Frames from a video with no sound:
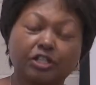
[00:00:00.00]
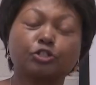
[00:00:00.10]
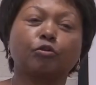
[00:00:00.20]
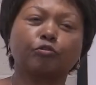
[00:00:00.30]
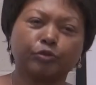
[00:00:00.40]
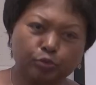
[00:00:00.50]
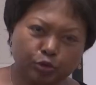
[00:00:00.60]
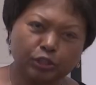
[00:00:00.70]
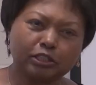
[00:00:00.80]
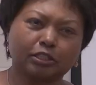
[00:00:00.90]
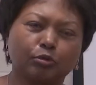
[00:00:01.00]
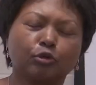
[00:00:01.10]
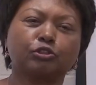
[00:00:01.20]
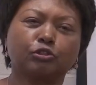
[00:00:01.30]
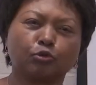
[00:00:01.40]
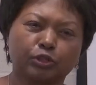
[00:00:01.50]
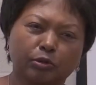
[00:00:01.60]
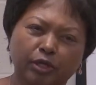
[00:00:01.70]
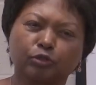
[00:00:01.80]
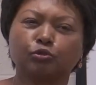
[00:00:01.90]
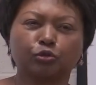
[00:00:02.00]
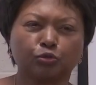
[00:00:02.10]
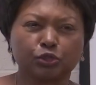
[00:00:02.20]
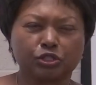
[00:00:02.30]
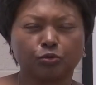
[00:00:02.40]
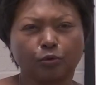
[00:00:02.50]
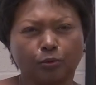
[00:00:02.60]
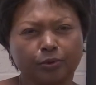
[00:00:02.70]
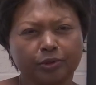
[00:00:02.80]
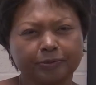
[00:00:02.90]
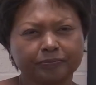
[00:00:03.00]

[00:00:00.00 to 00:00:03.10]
culture of impunity because it was about the Tutsi group.